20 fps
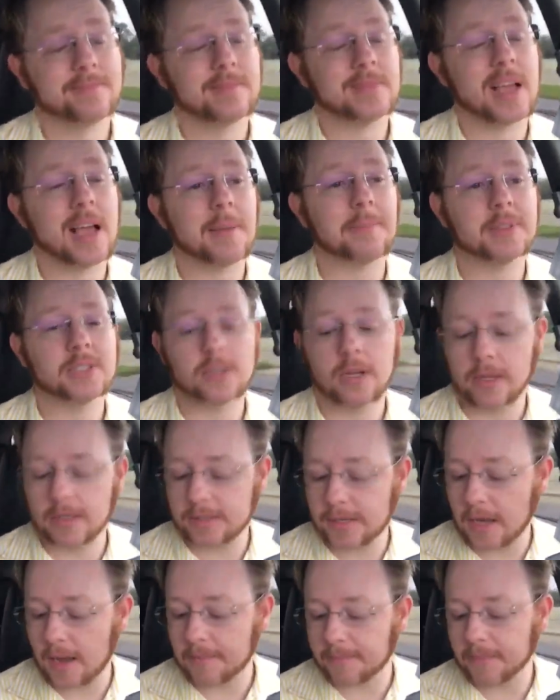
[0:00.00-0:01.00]
It happens all
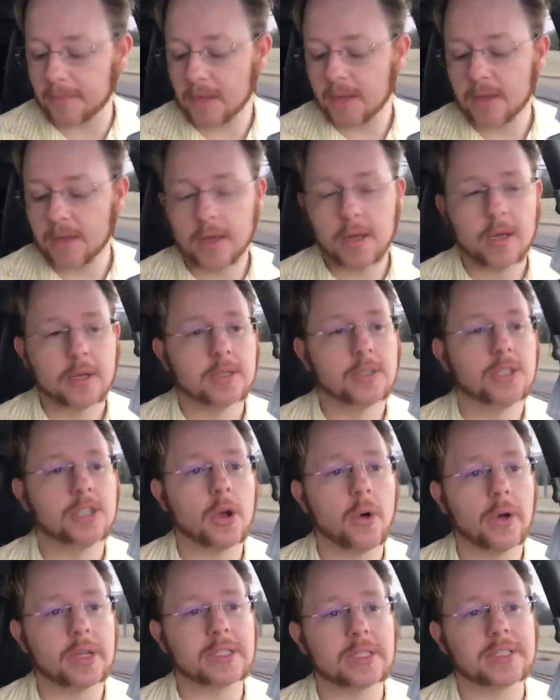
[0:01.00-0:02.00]
the time.
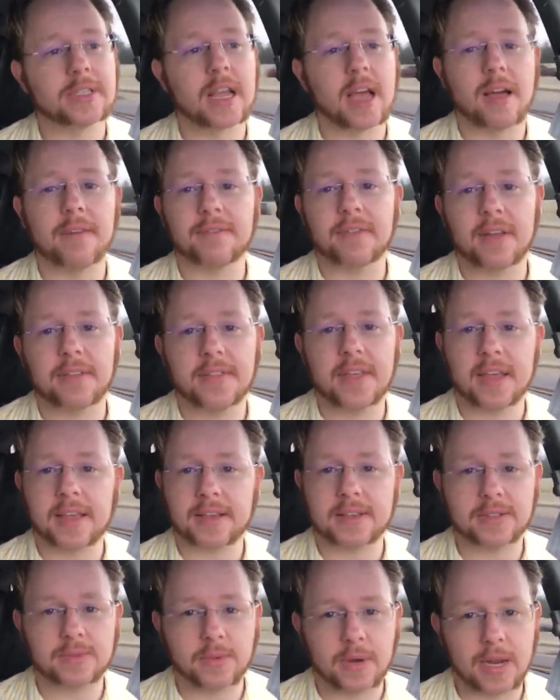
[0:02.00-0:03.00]
Doing stuff, I think,
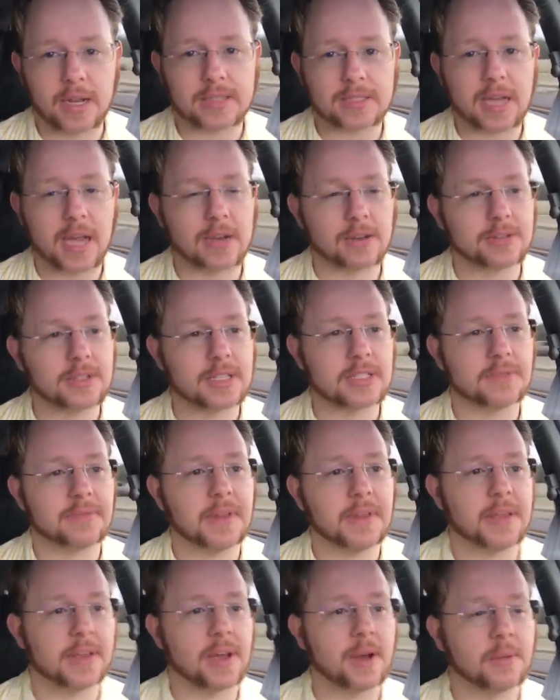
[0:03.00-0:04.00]
is what I titled this
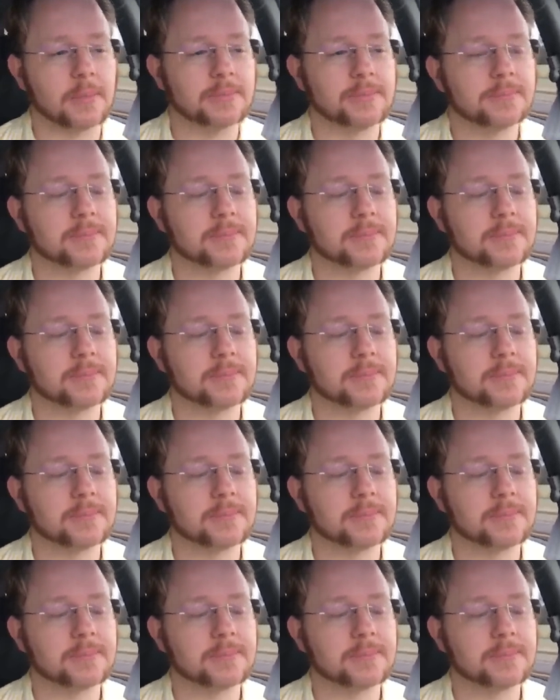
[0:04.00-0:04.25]
video.